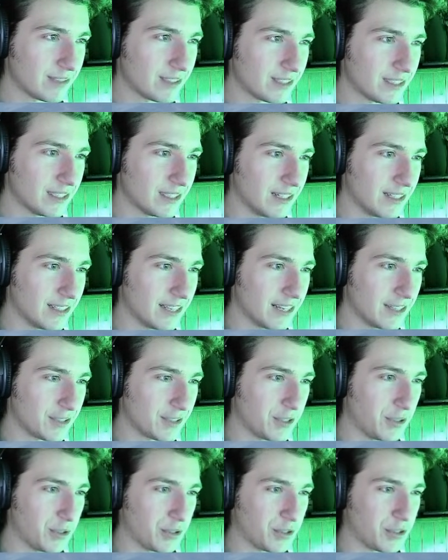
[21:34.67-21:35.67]
Let's
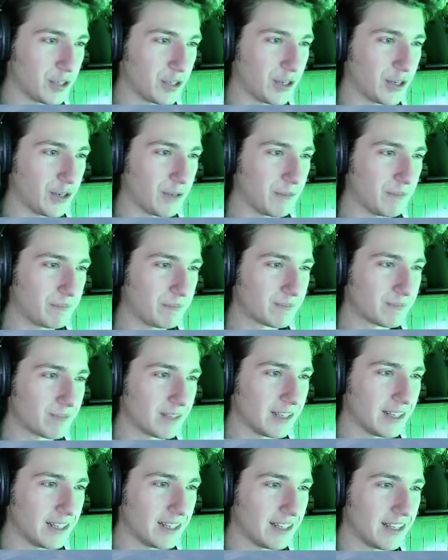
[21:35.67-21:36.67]
execute a turn.
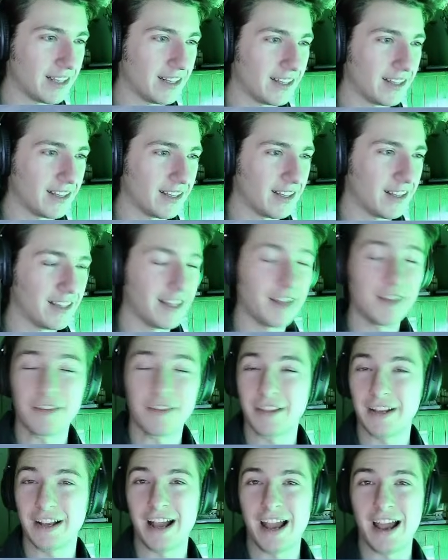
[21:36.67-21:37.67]
The other
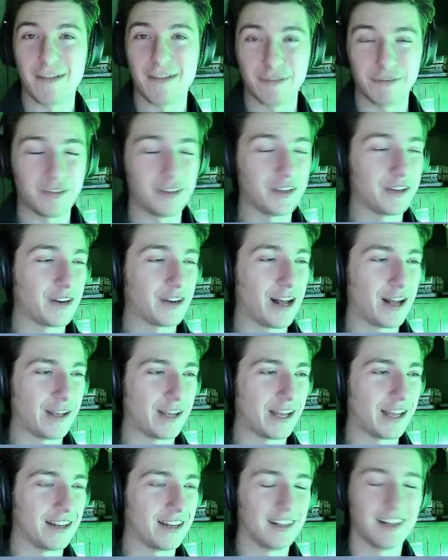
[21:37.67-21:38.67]
thing I haven't figured out
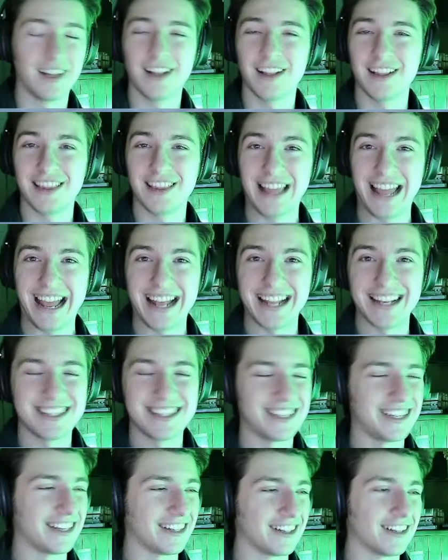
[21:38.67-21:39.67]
yet,
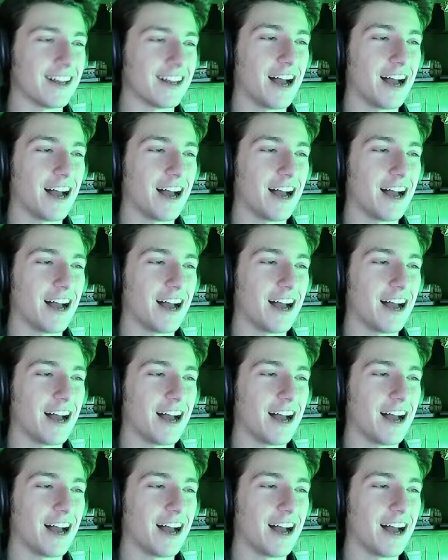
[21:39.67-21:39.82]
landing.